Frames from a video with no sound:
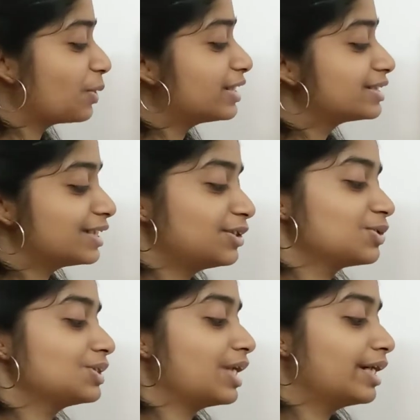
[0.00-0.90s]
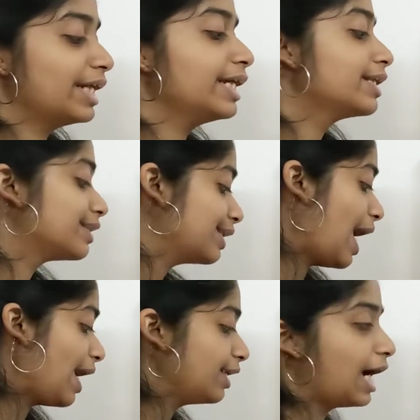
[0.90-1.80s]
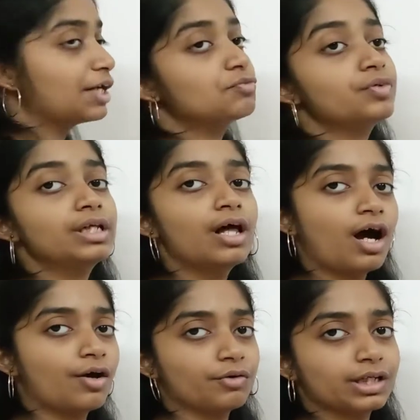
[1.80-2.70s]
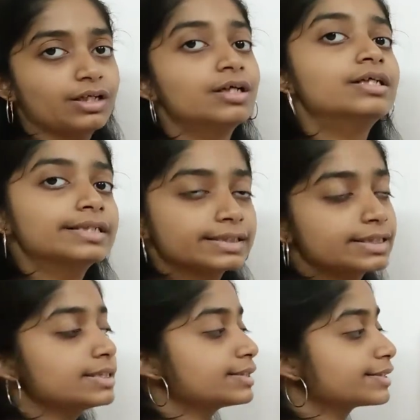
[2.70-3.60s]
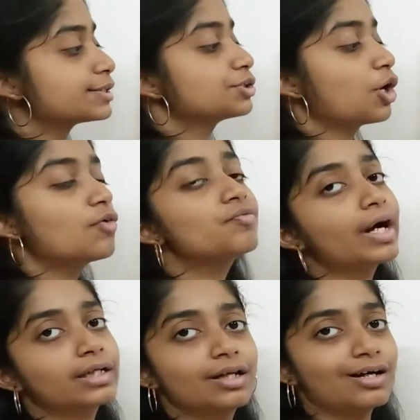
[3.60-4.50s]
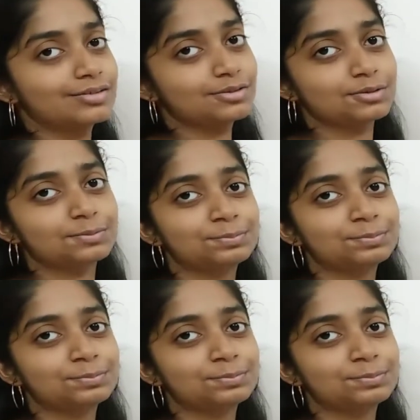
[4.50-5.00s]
I sit to study than I feel hungry. This is your final answer.